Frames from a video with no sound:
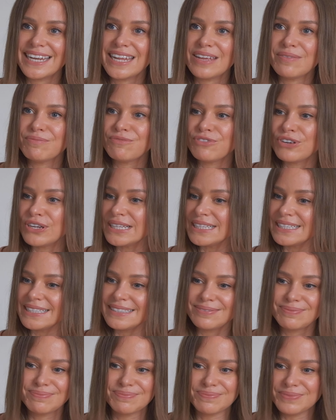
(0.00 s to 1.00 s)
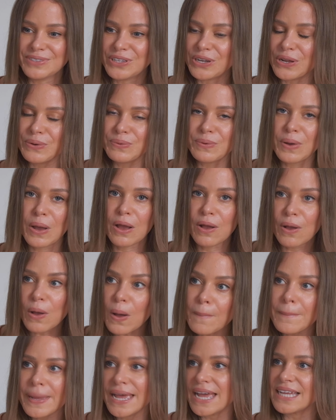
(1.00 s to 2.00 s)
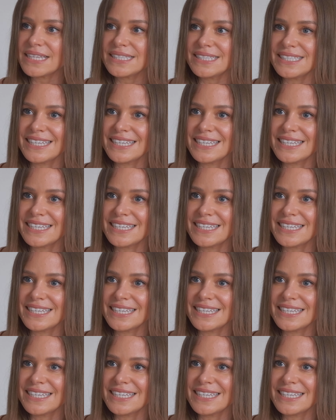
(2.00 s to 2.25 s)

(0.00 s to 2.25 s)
It really, you know, got my ass